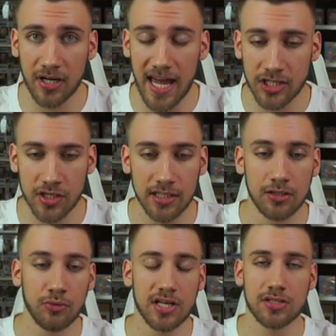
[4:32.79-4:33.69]
Actually,
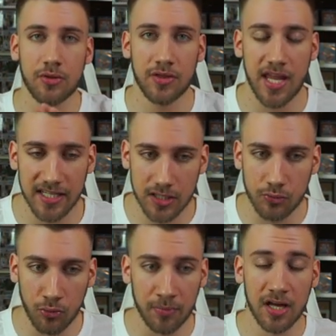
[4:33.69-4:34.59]
Luna is not the next
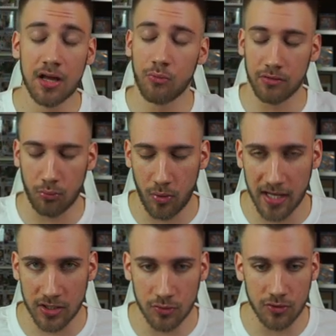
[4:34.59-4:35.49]
group we will
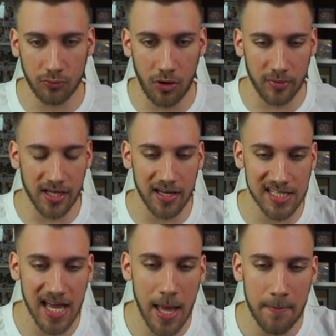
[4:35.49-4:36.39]
react to. Don't worry,
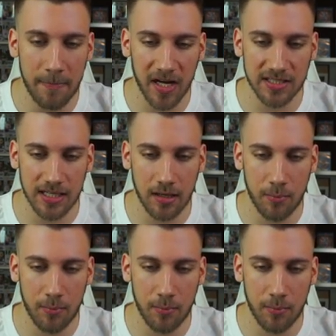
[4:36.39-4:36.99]
guys. But